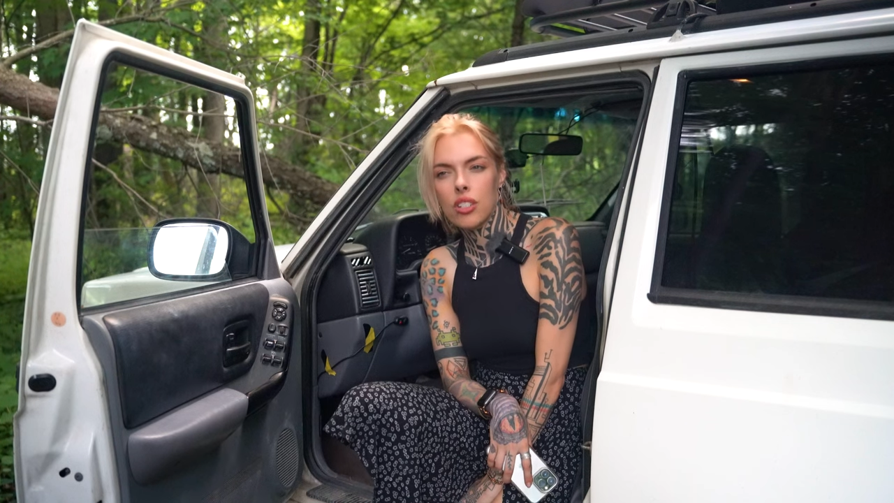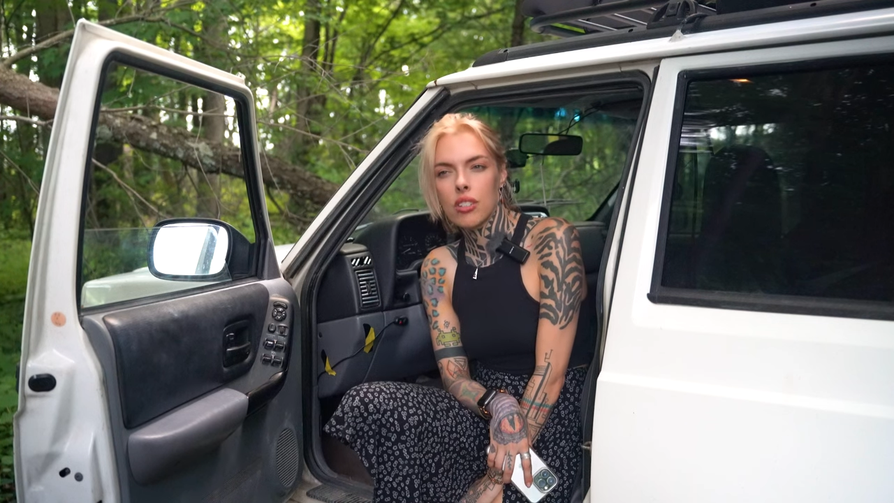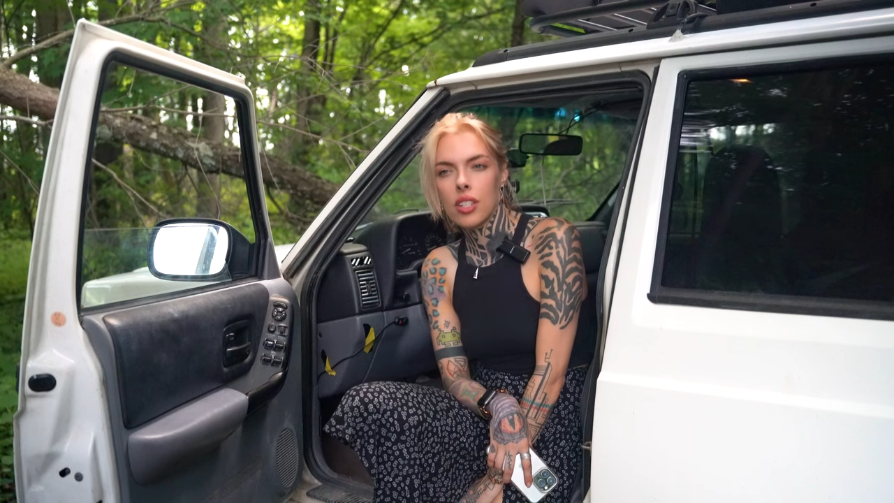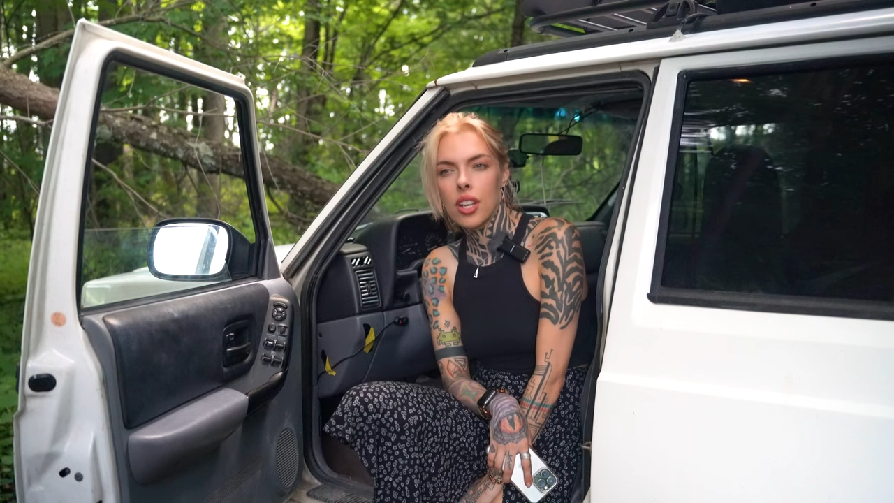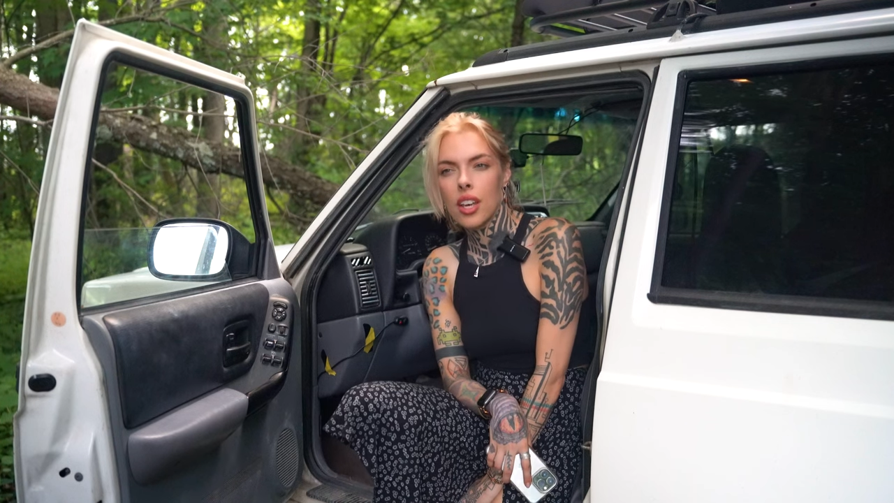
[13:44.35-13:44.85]

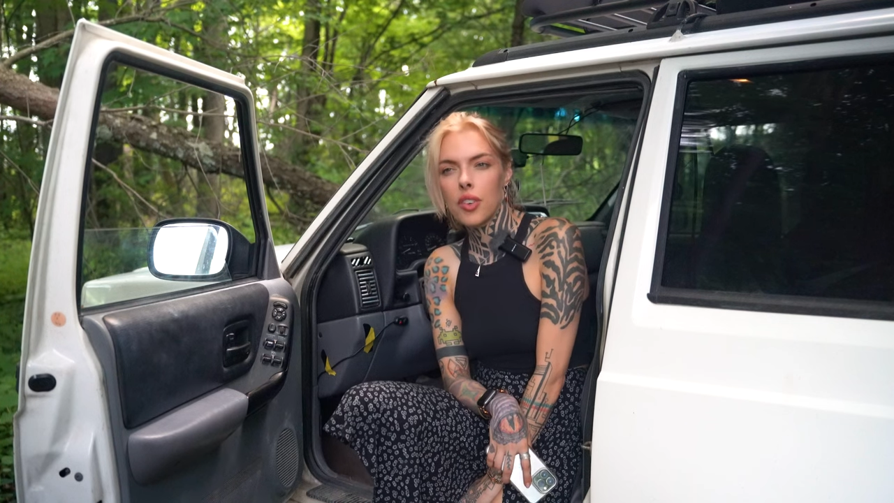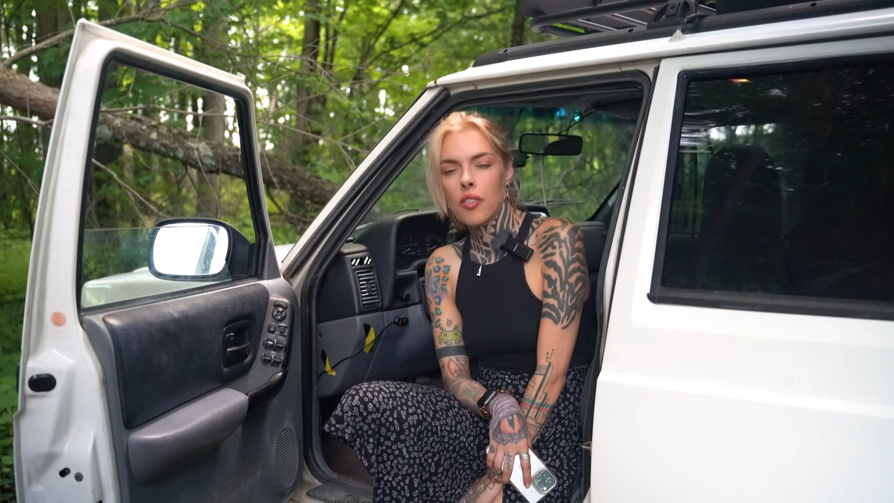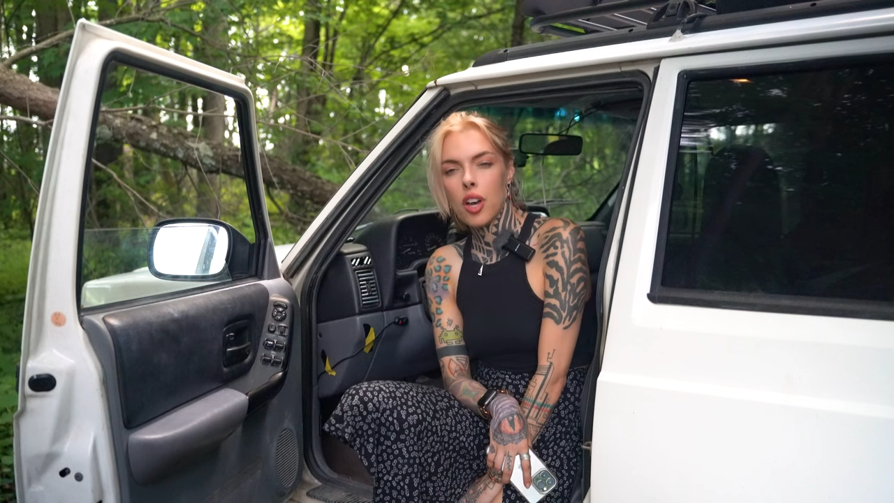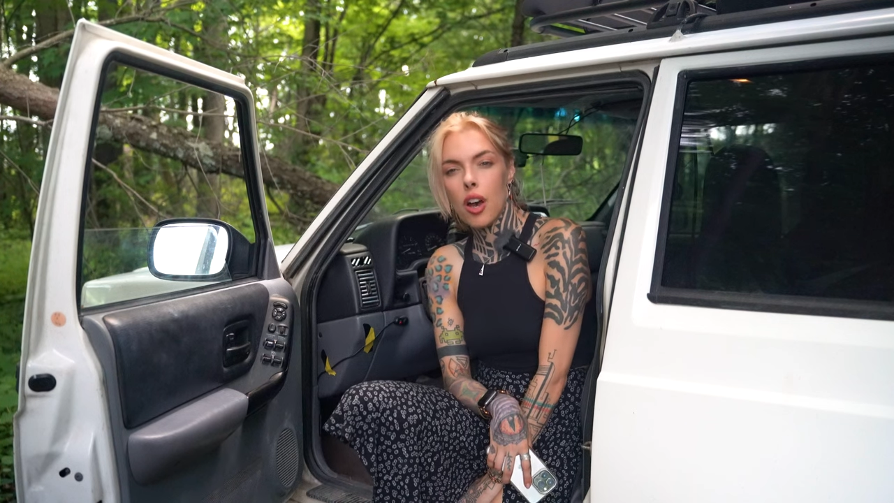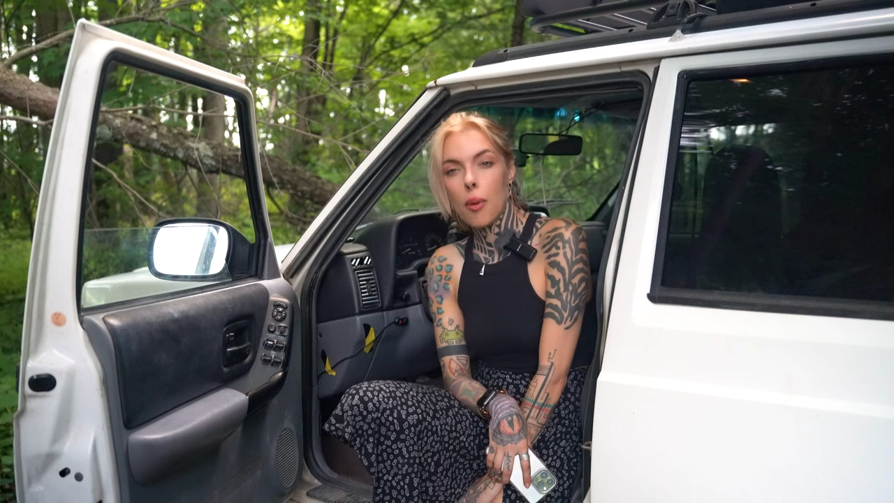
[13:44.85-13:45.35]
And if I
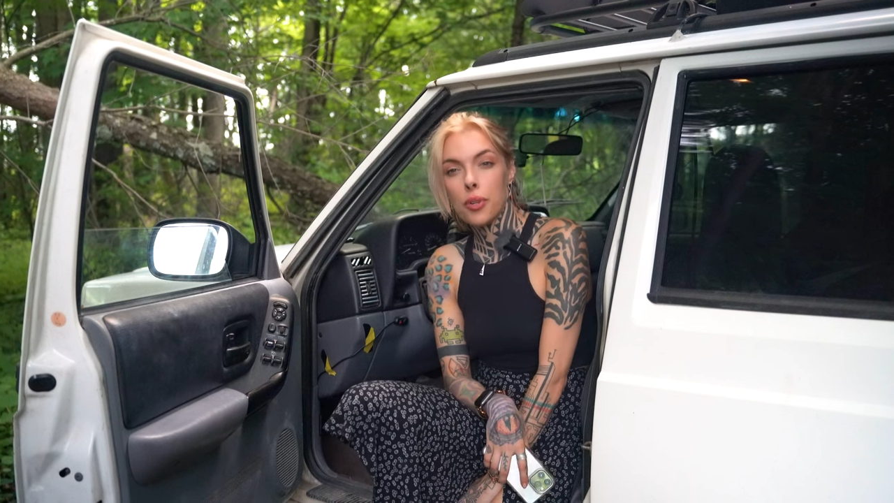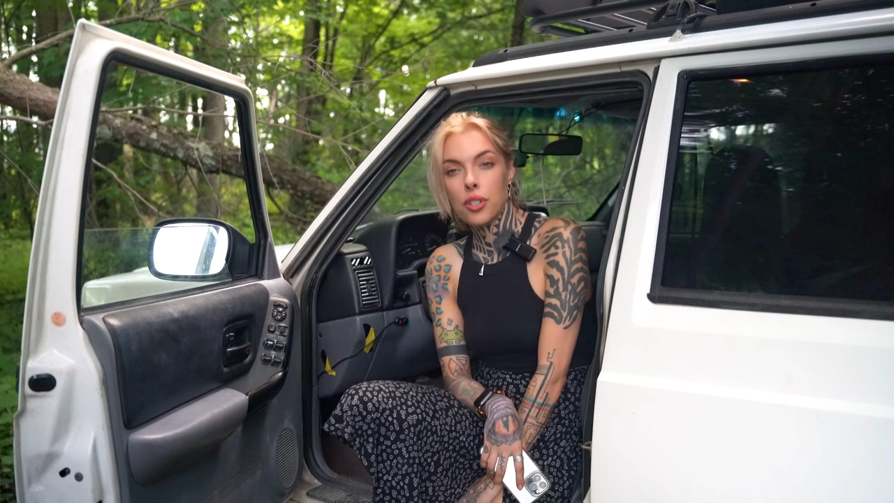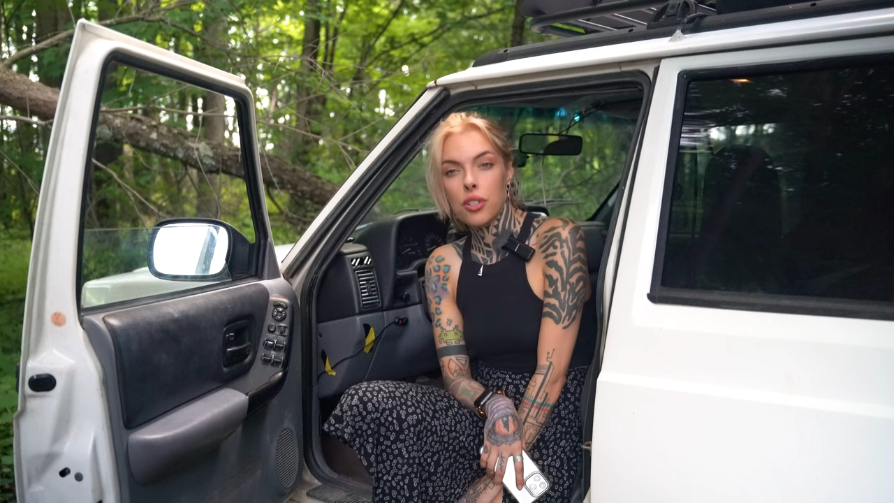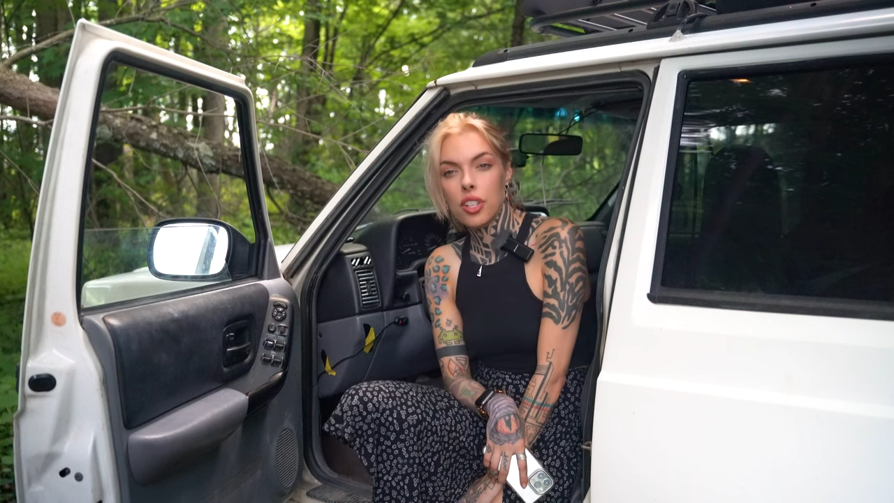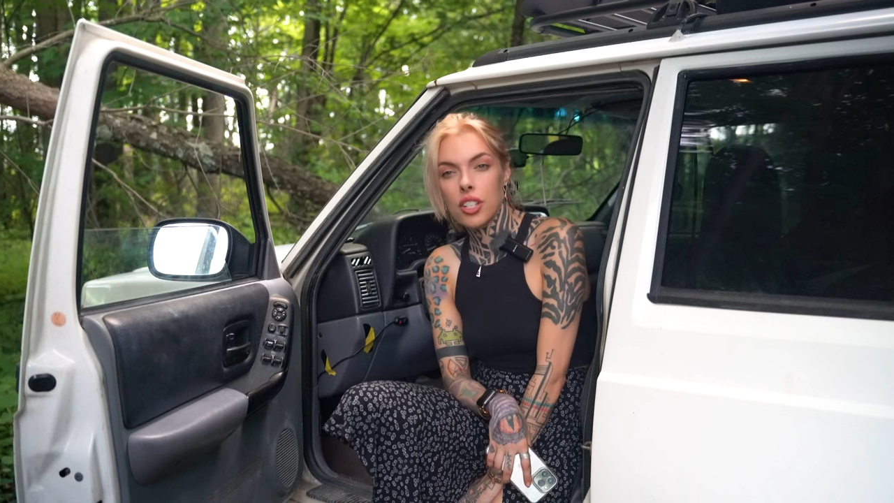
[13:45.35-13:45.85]
have the
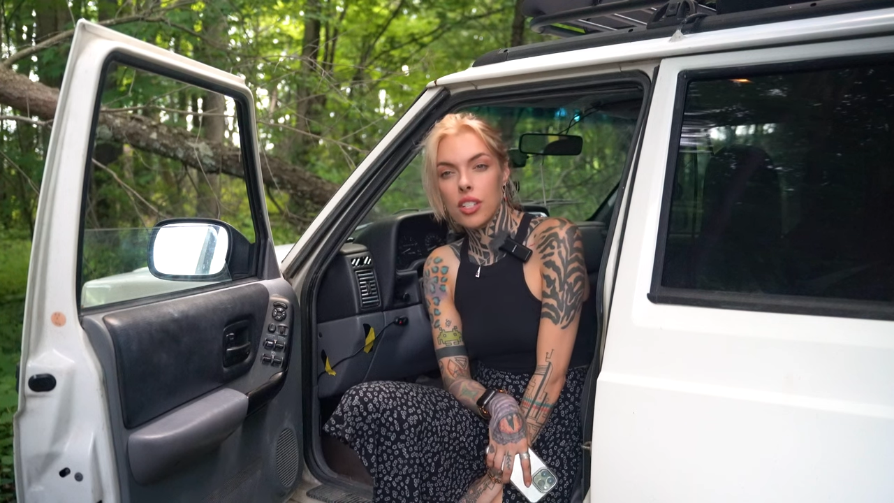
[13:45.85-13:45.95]
opportunity